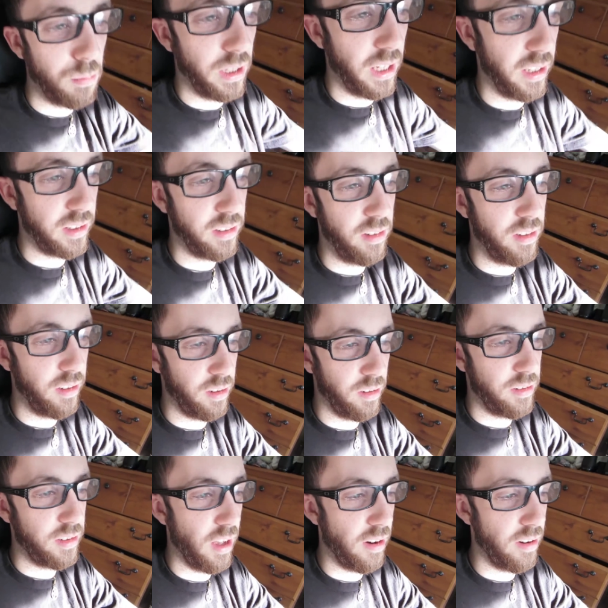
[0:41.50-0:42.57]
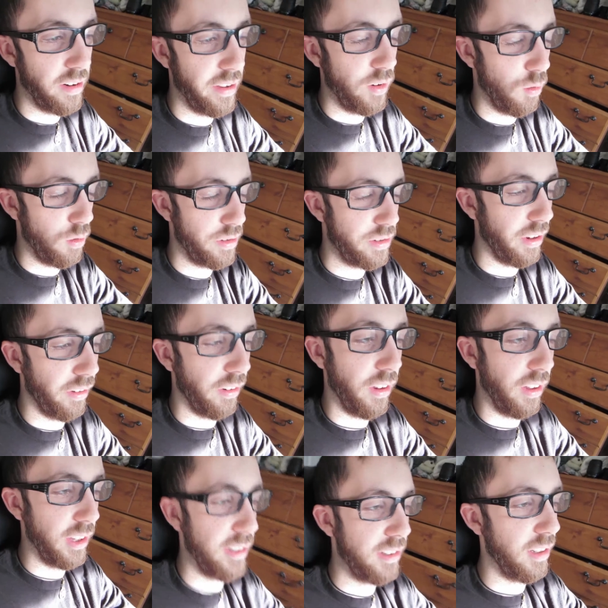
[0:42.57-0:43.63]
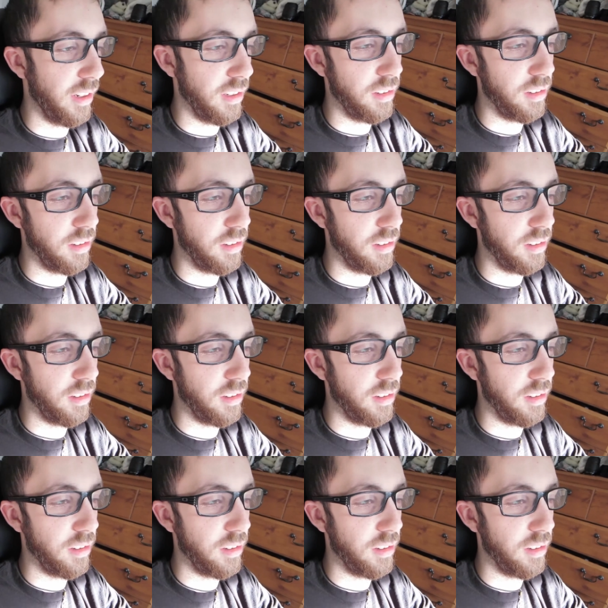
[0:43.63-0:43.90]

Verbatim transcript: That's on either Saturday or Sunday in the city,